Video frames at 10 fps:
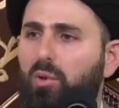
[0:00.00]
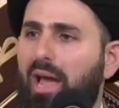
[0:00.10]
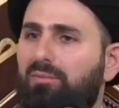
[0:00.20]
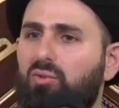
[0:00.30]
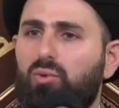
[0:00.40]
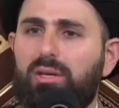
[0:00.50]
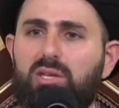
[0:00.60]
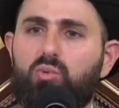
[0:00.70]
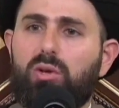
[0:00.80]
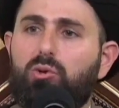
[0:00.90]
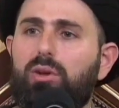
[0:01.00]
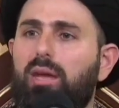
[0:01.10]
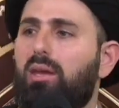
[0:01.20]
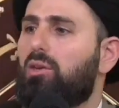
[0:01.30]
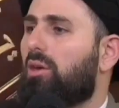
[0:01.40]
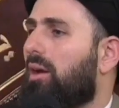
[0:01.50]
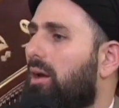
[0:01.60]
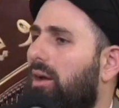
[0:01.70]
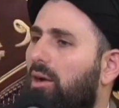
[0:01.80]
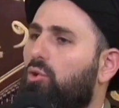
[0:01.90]
We have two Eids. We create
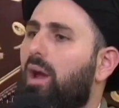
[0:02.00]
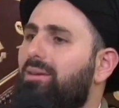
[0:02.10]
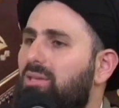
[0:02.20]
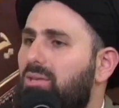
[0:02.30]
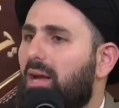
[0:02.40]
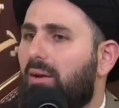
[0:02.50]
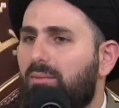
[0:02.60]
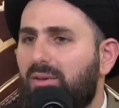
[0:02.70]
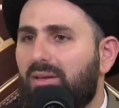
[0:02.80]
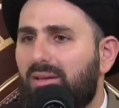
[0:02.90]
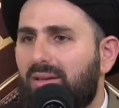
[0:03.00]
a crisis out of it.